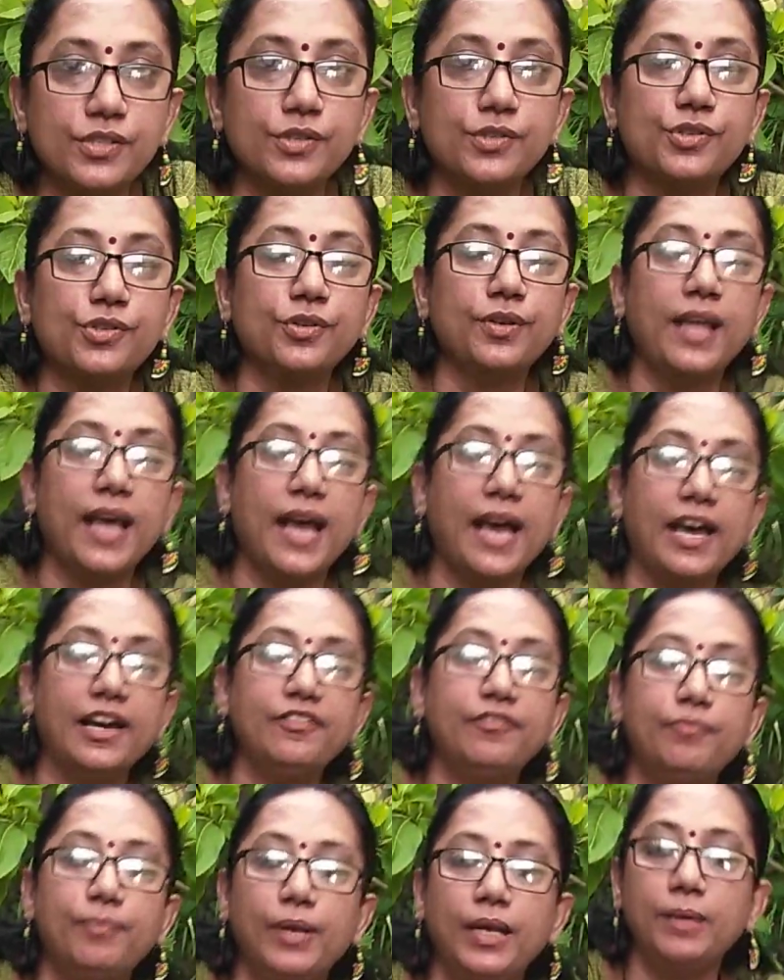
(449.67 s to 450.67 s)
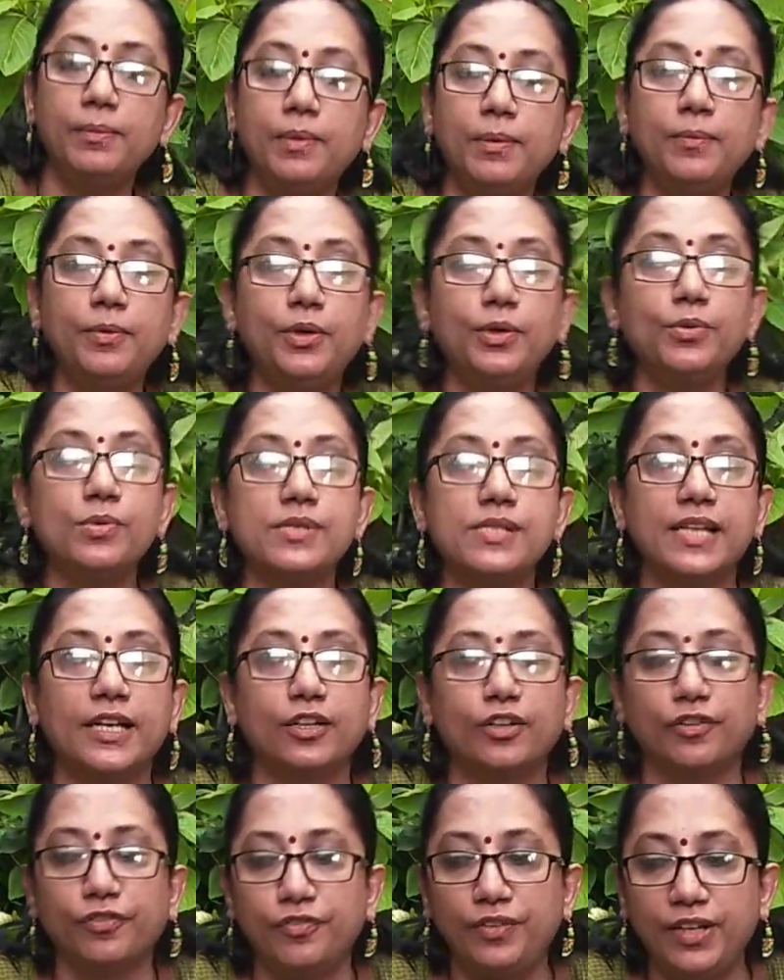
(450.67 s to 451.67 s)
you should have minimum 2
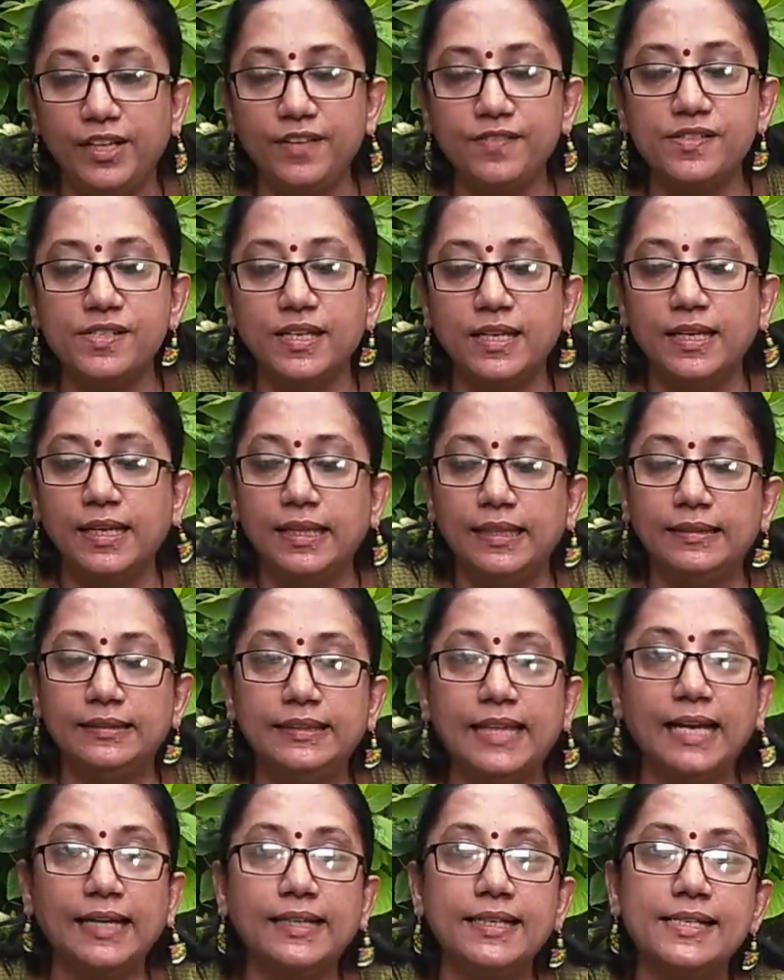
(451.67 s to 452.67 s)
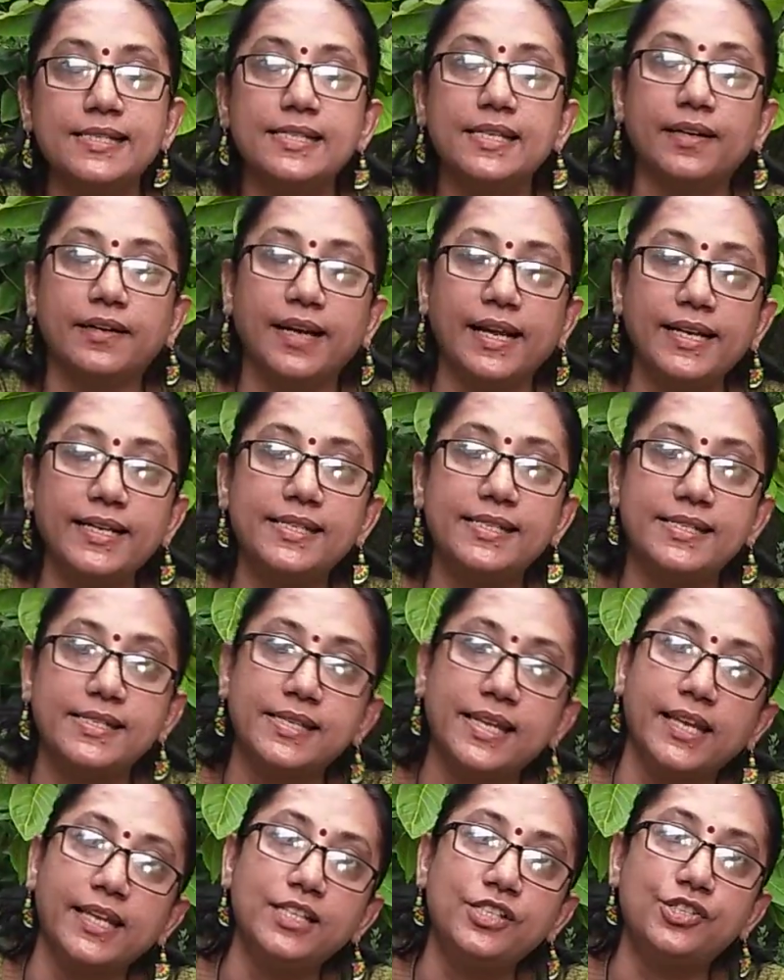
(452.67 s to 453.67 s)
set of leaves. That is the right
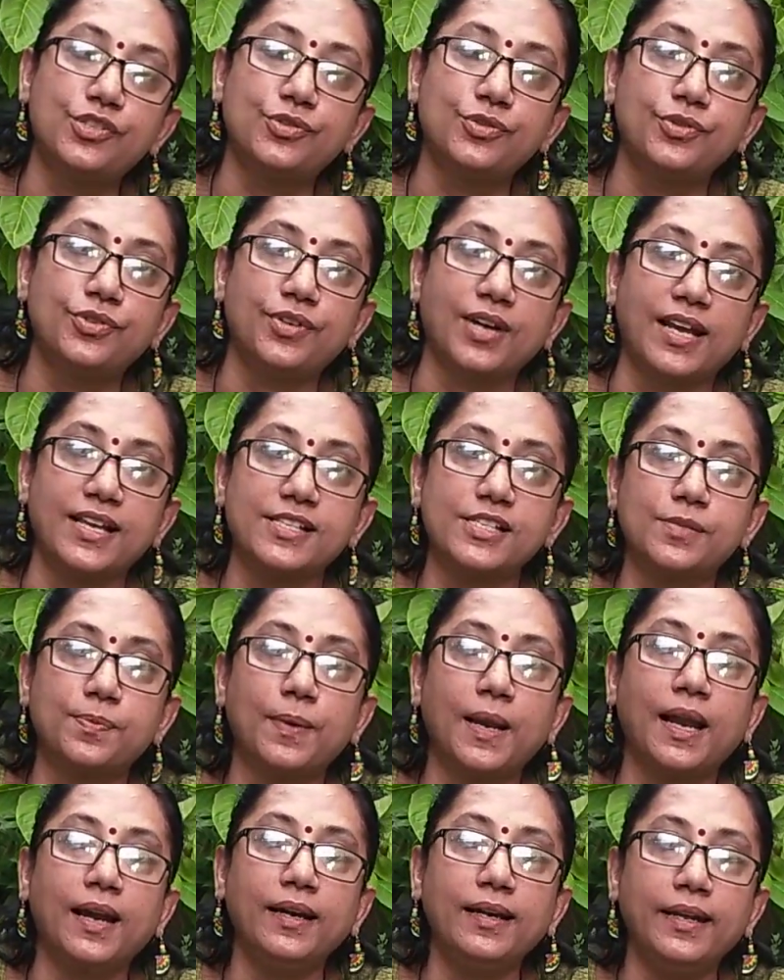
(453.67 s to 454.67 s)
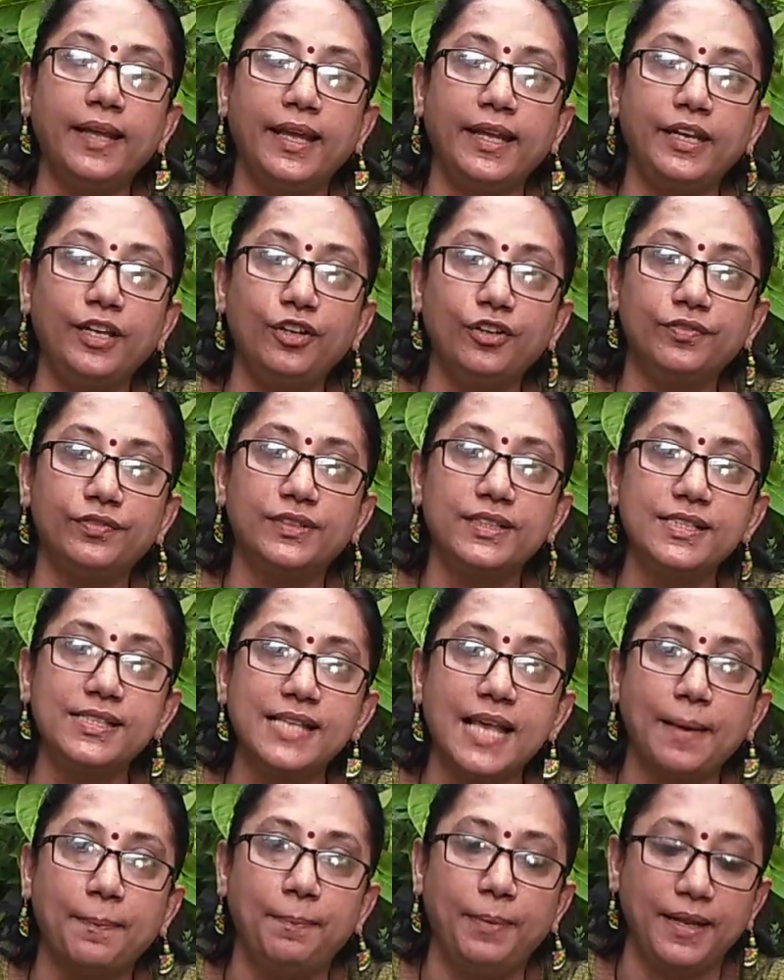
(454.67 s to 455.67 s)
stage to transplant any of the
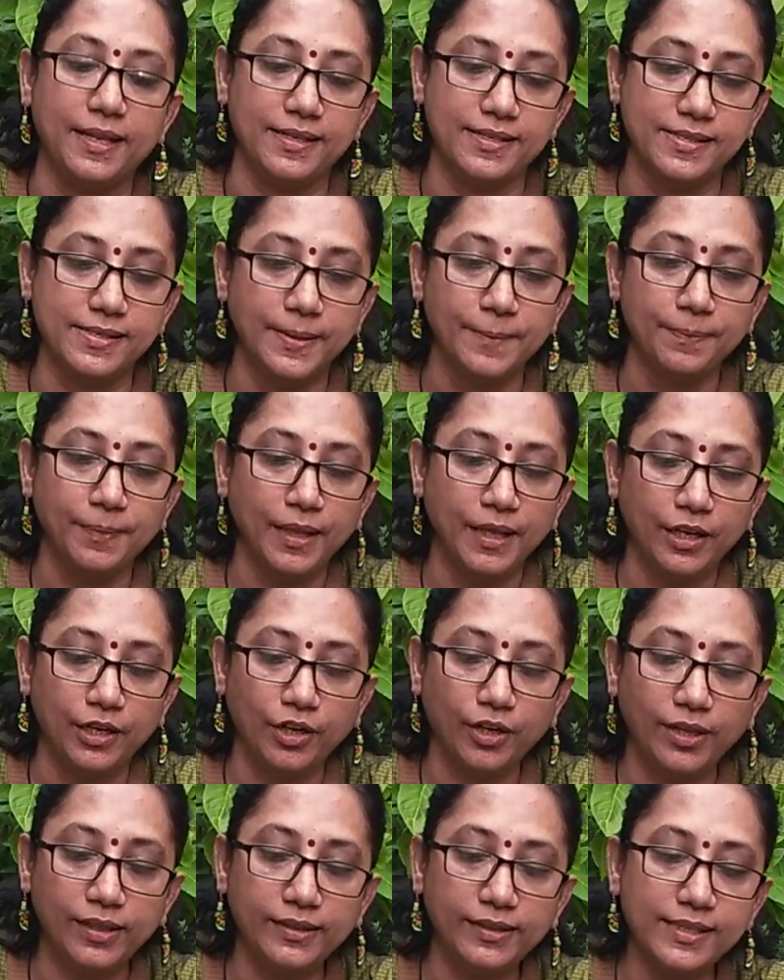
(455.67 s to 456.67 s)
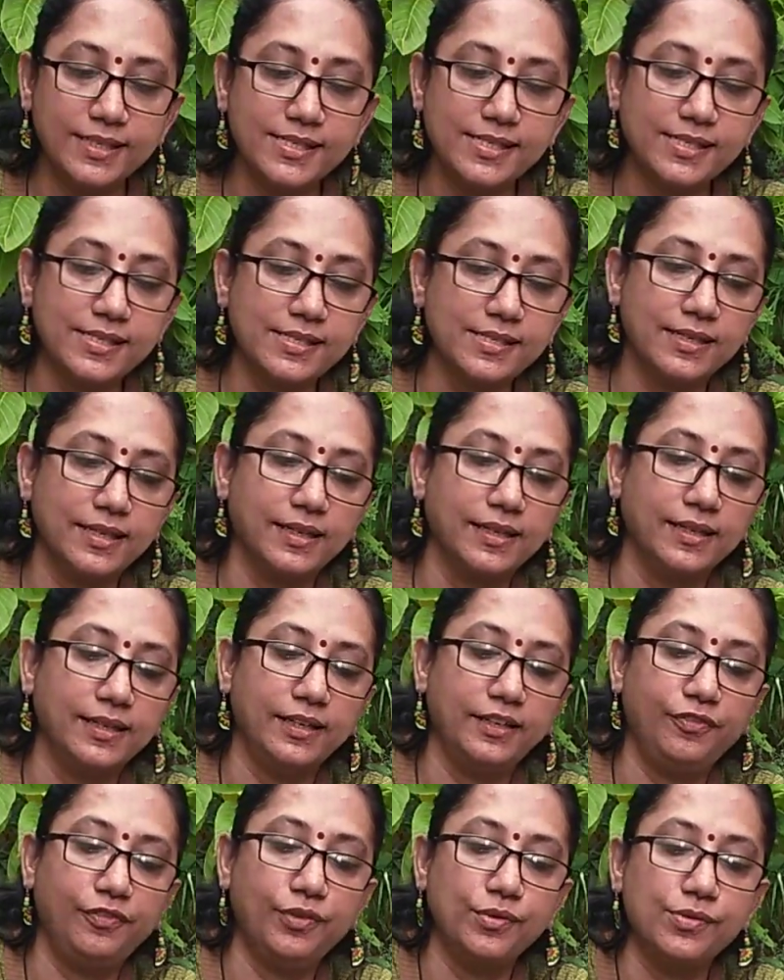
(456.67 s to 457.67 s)
saplings. Now in this,
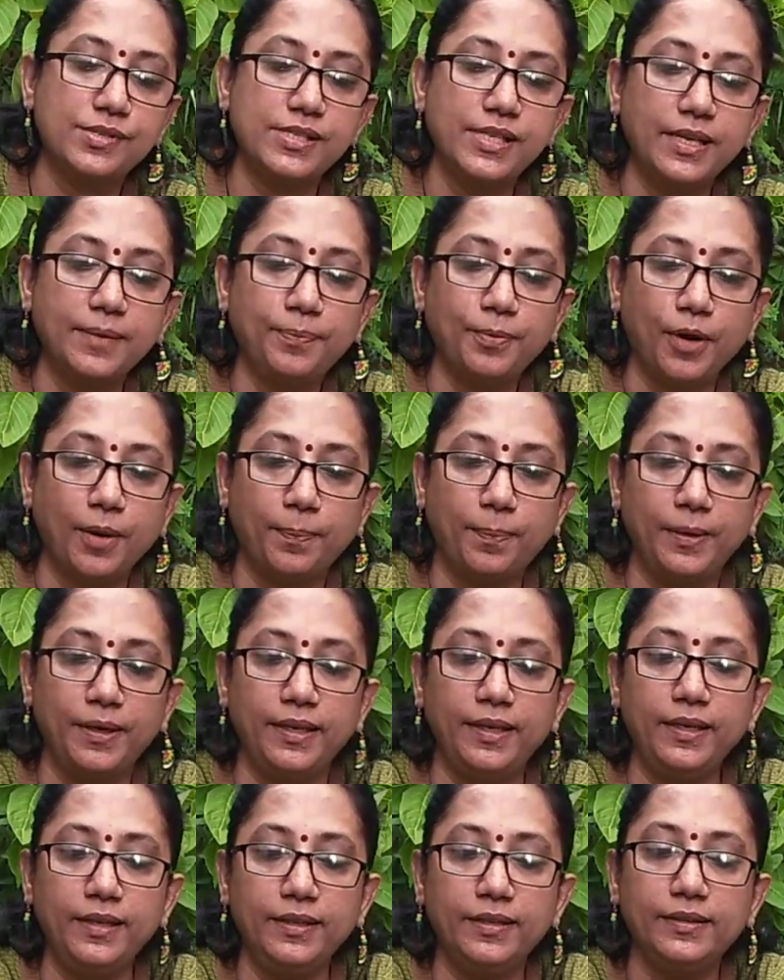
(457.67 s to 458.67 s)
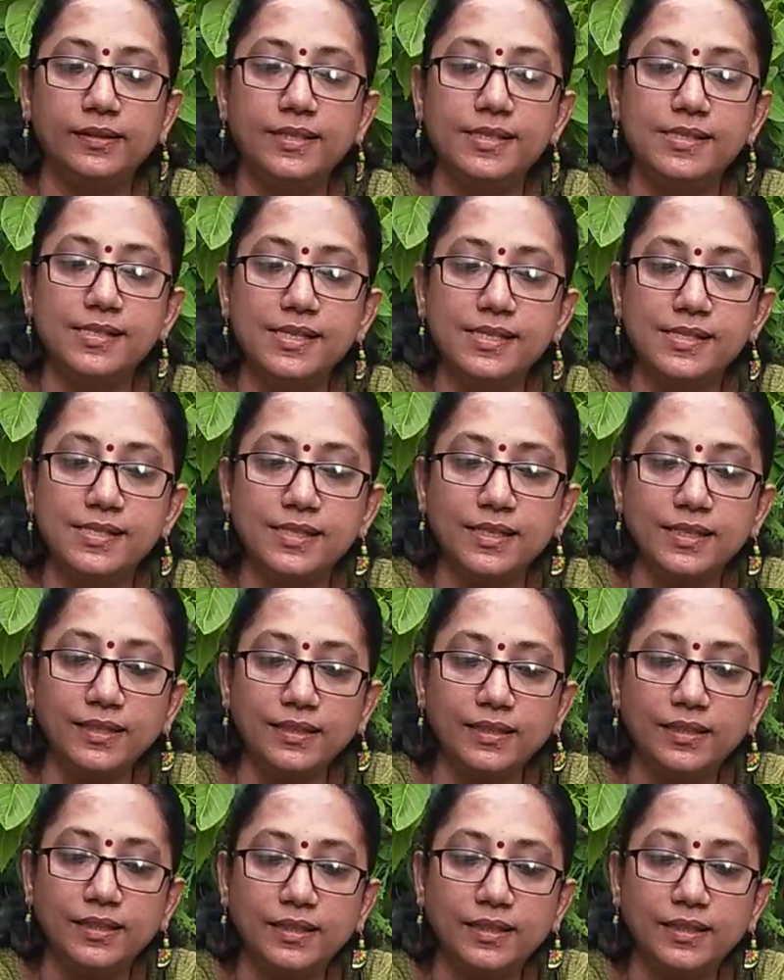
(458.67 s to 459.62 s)
if you see properly, this is the